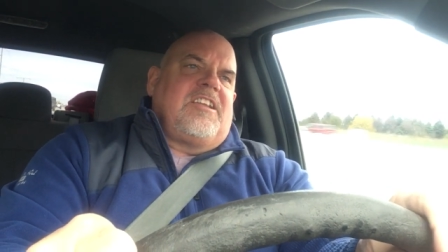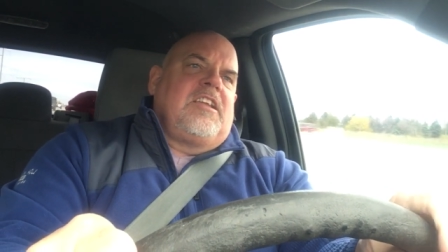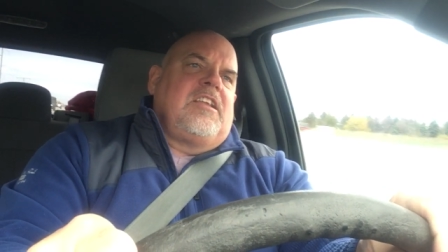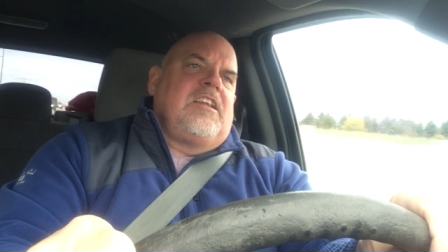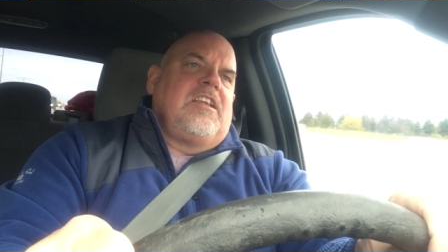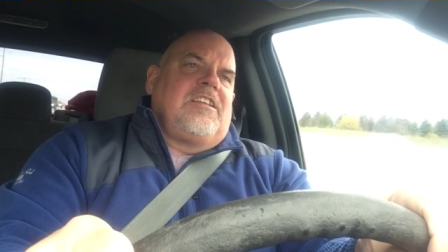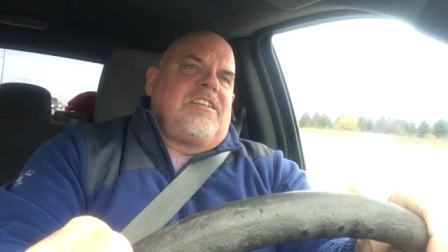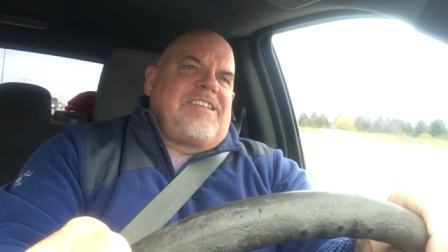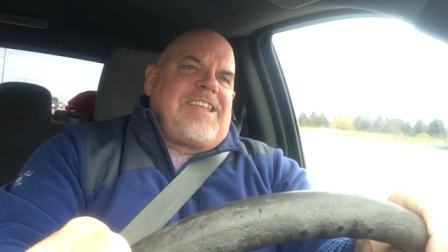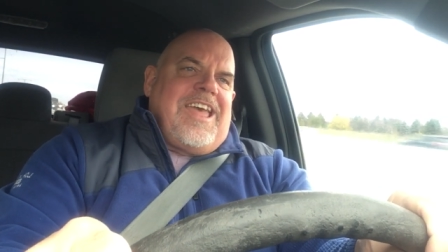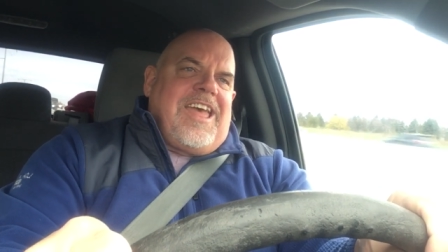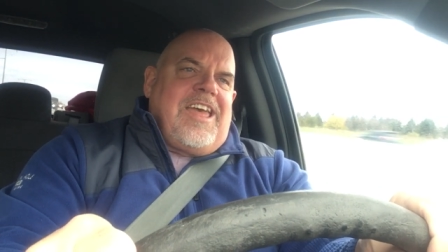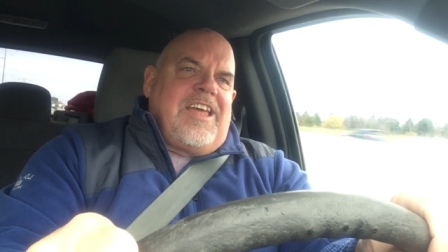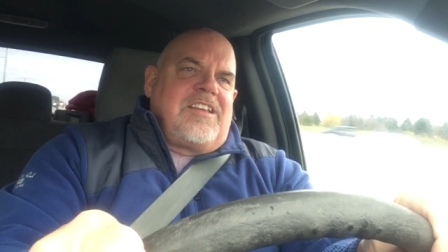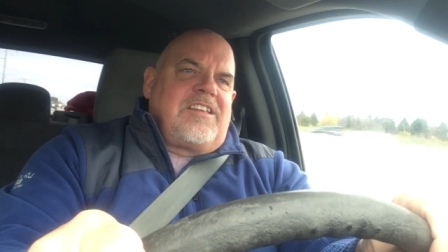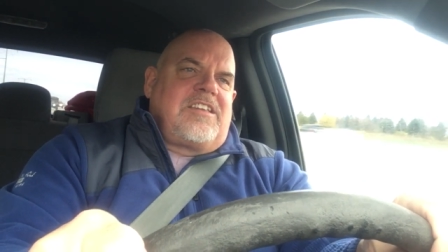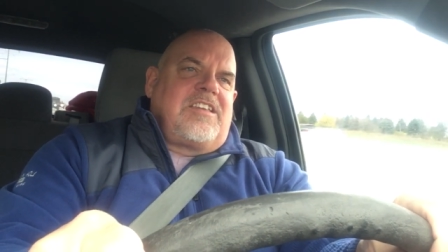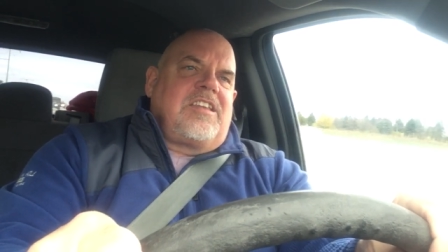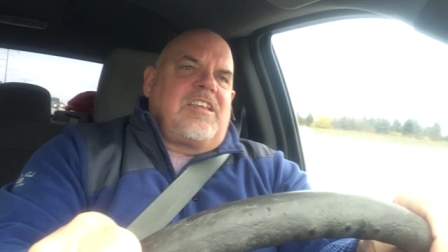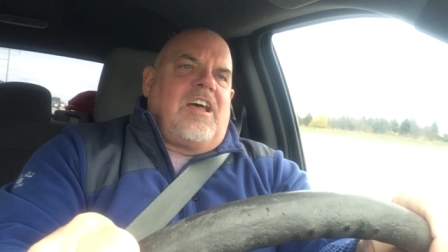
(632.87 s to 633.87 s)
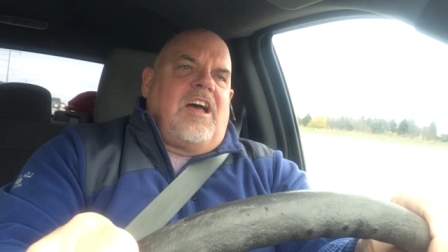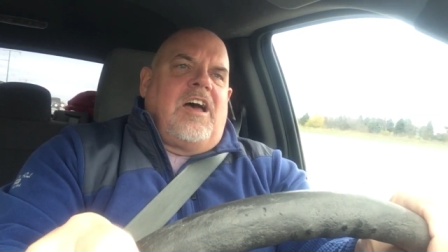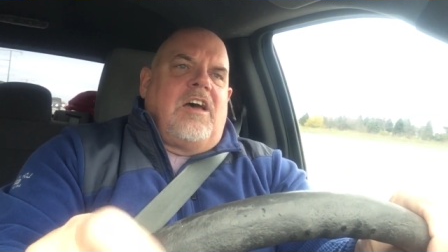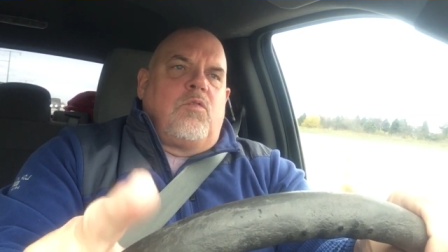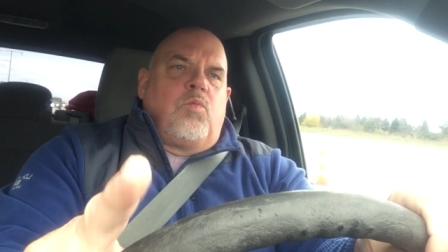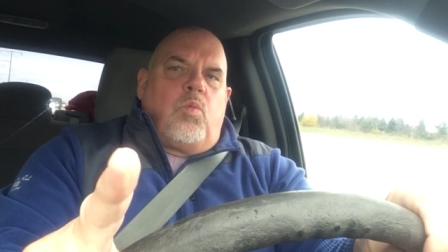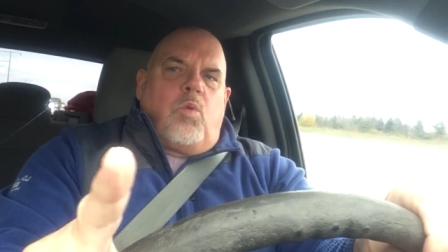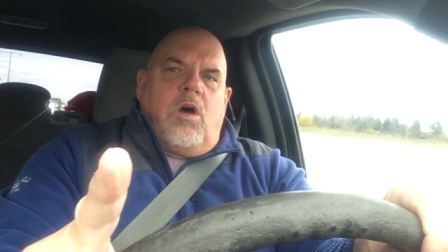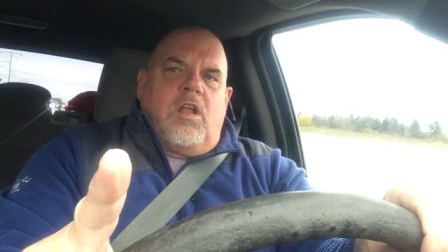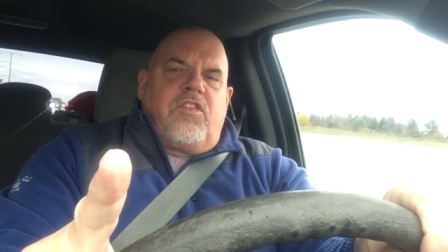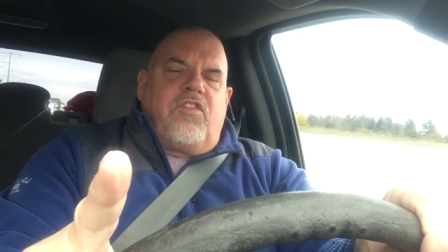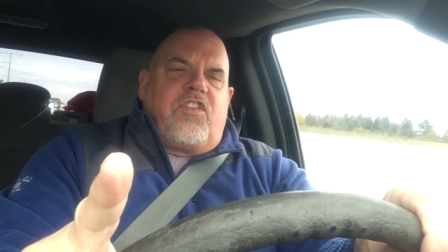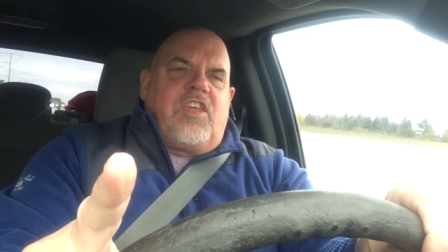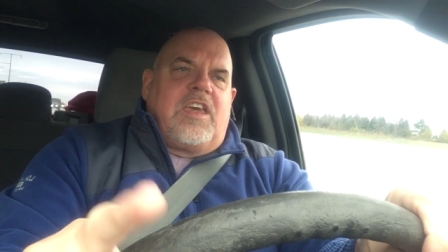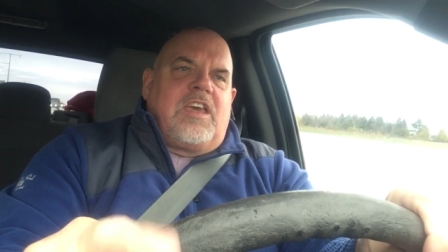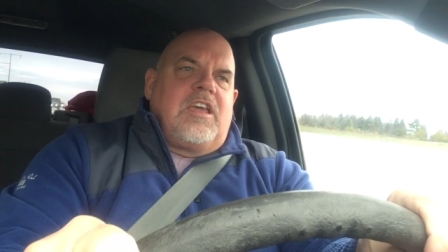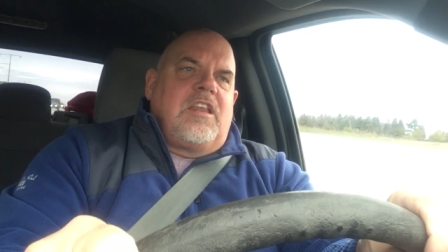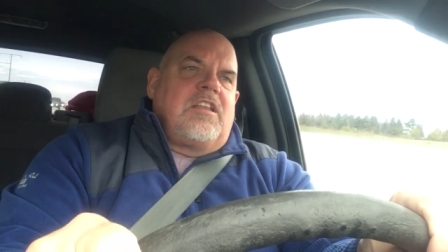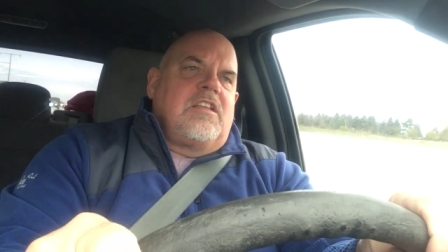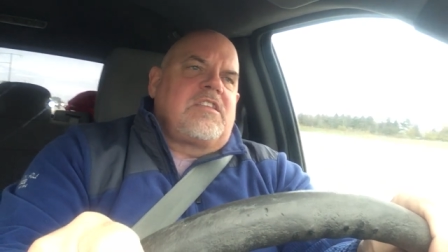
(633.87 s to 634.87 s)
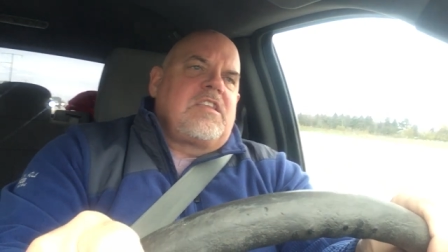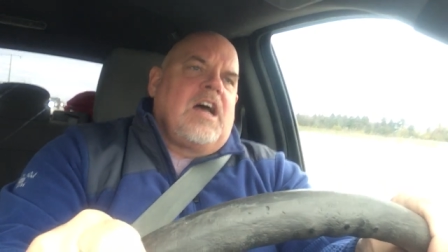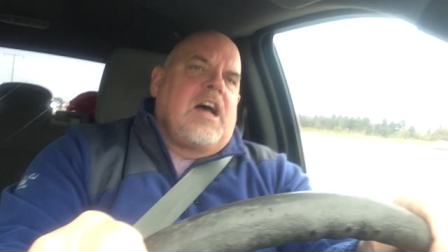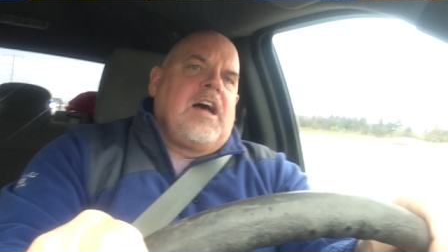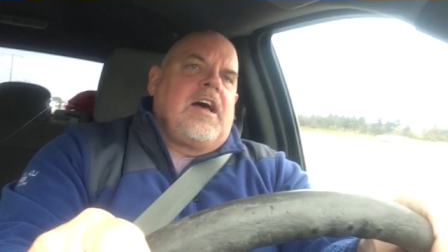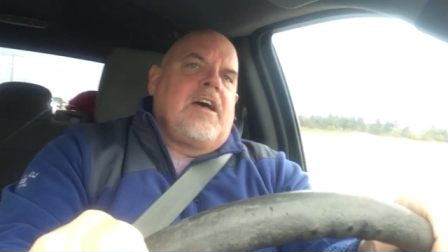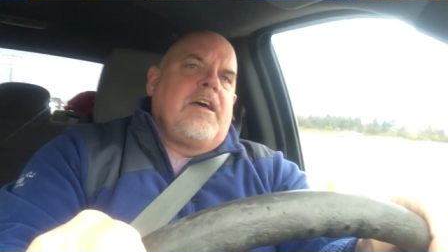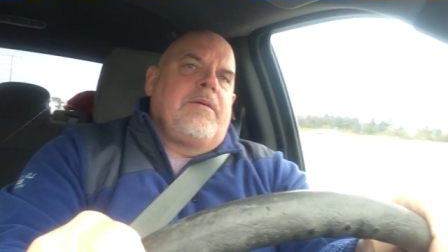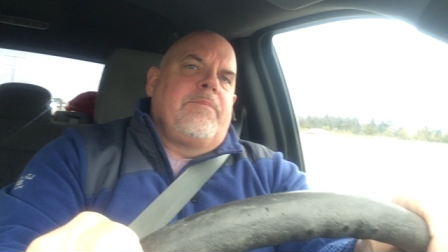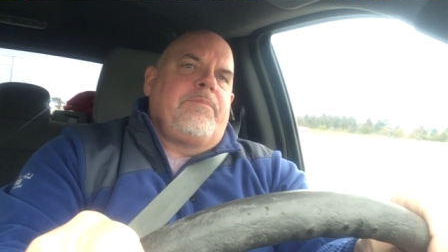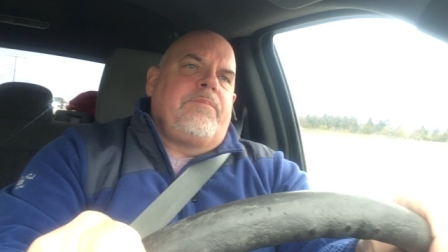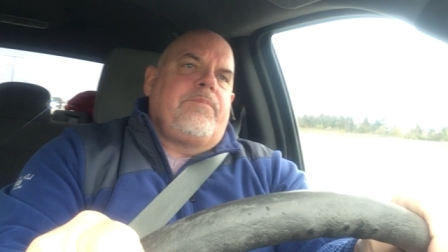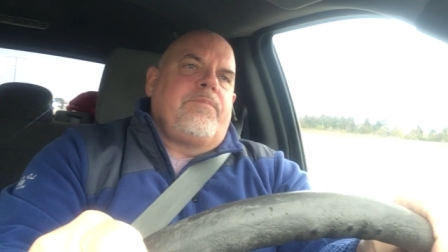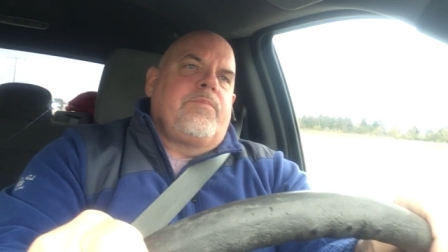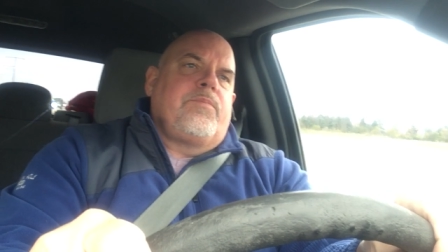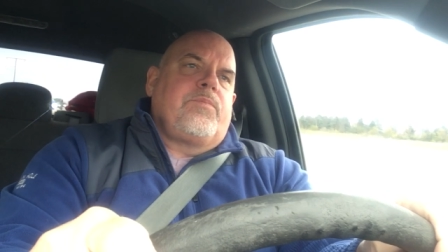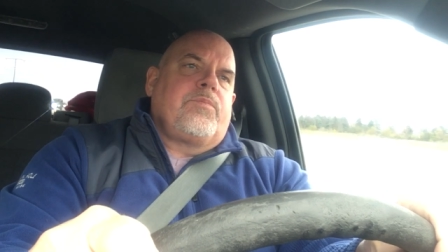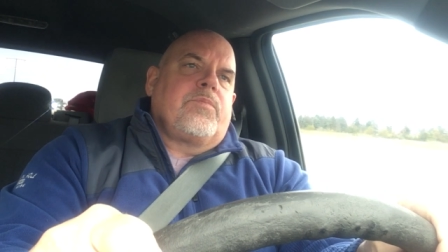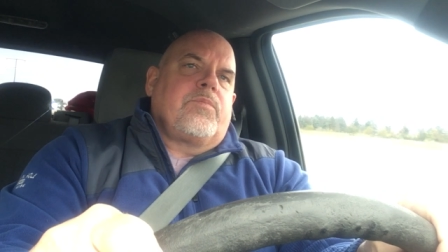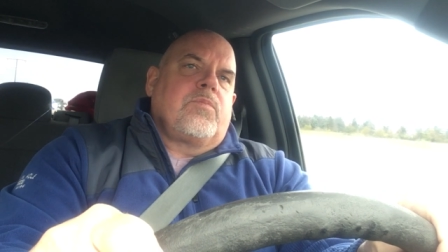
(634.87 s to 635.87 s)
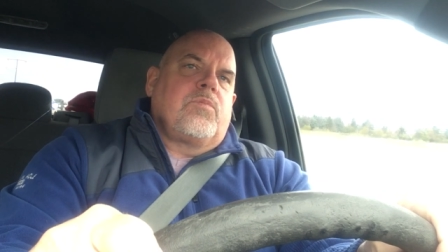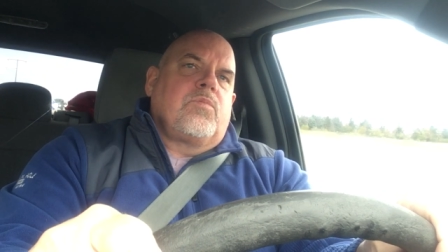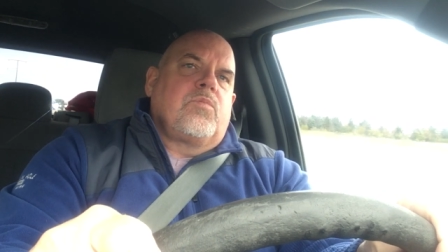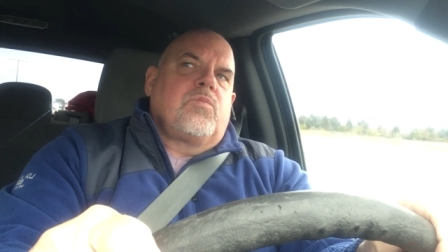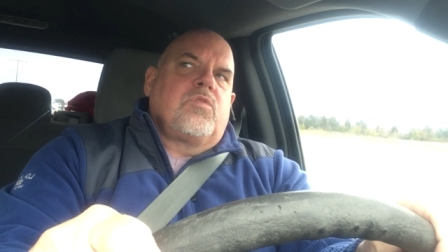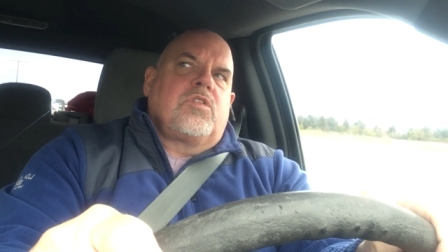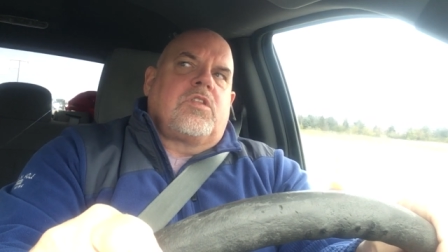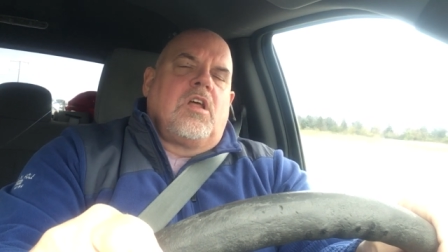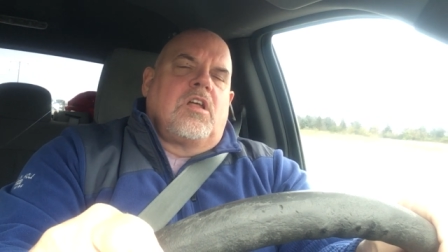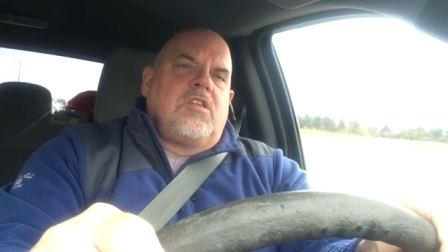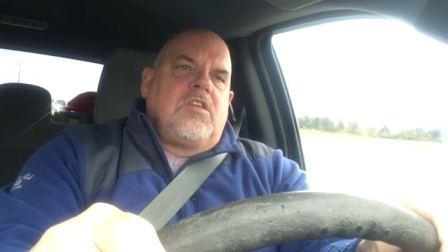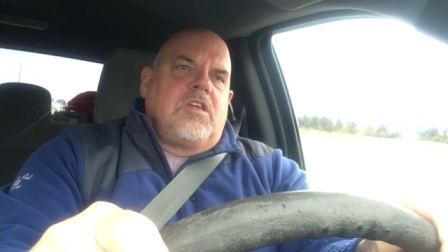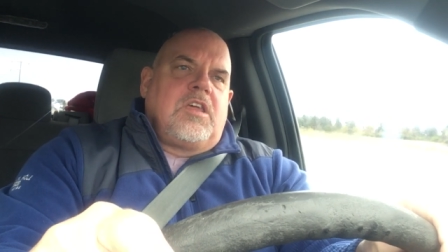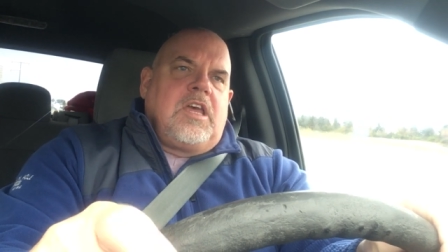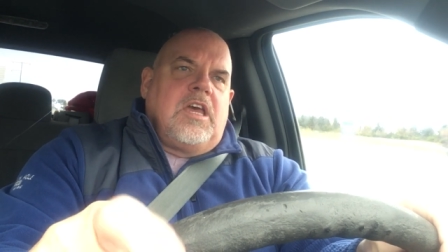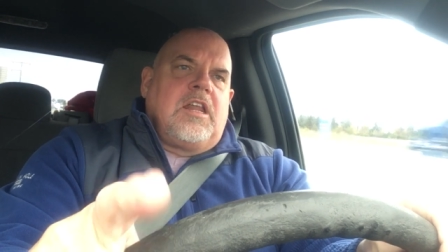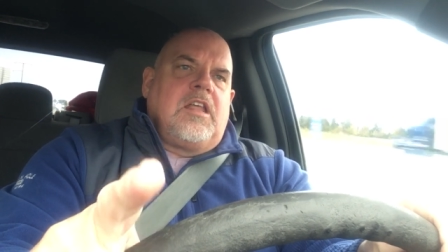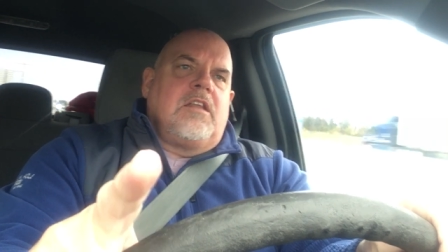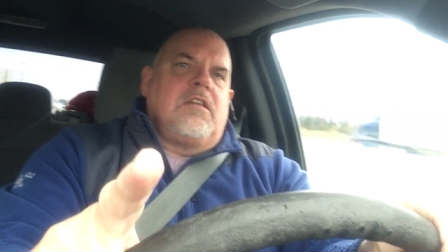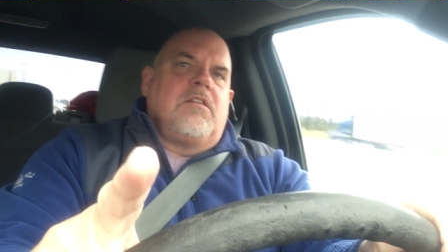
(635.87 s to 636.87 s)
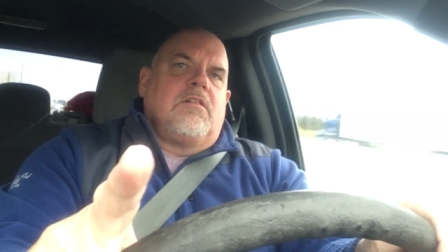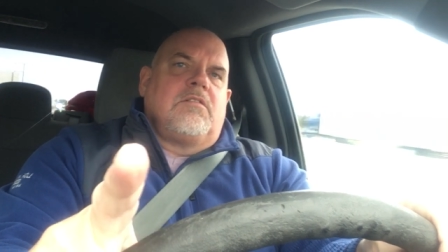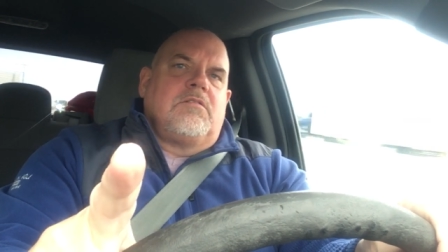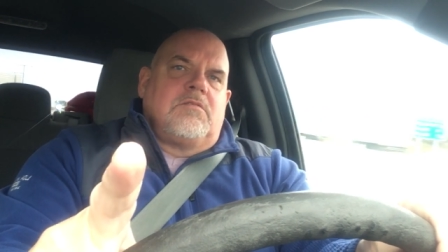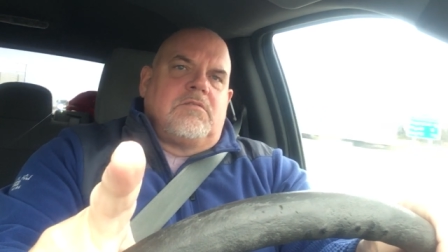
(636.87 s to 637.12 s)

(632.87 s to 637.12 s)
and intent on one thing at a time till you get it